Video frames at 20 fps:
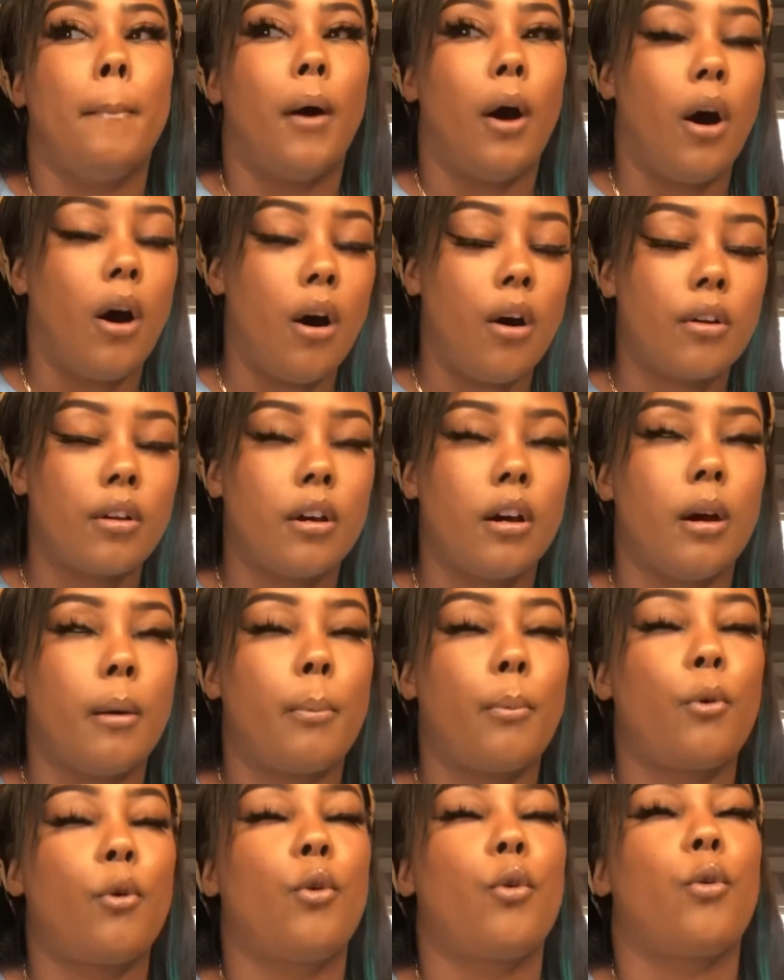balled
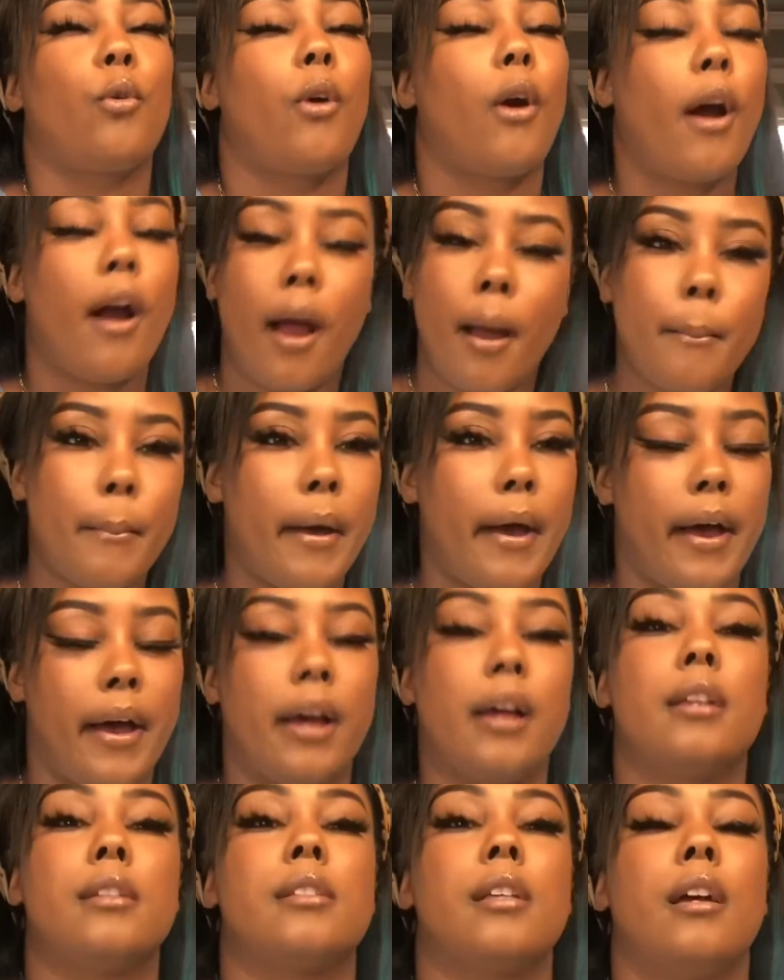up, crying my
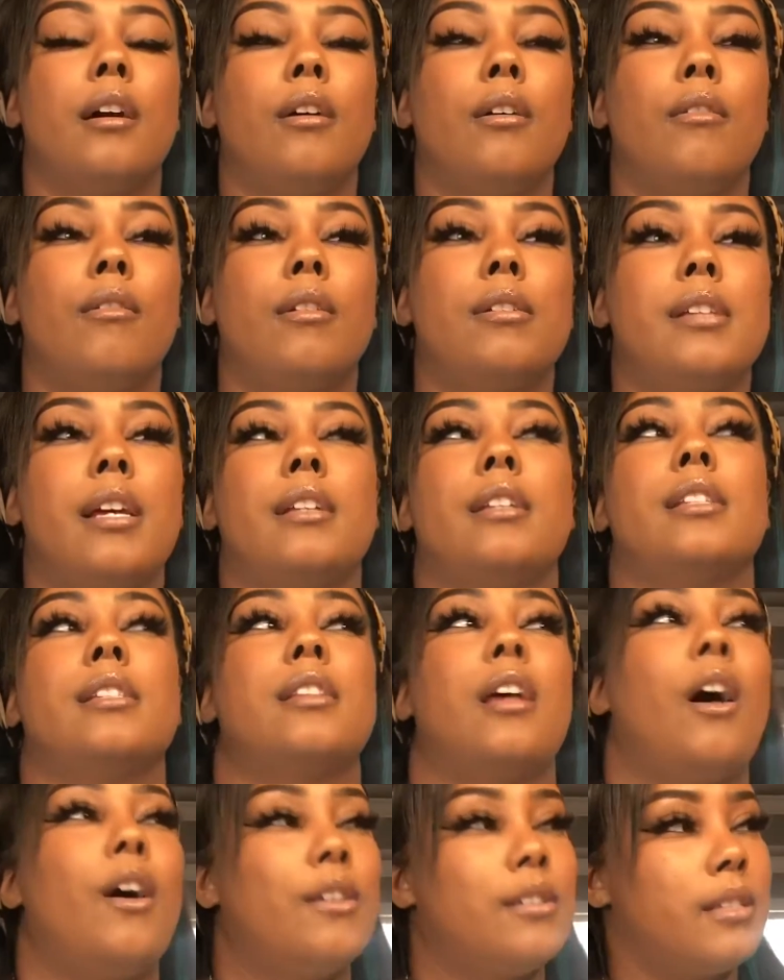eyes out because I done
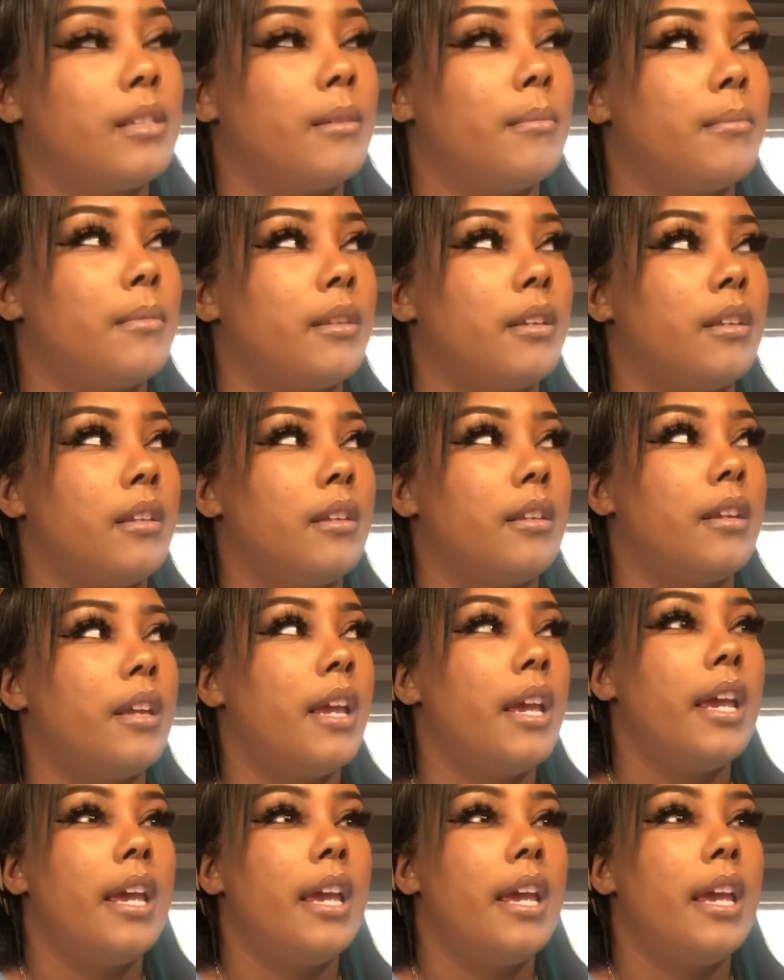saw something.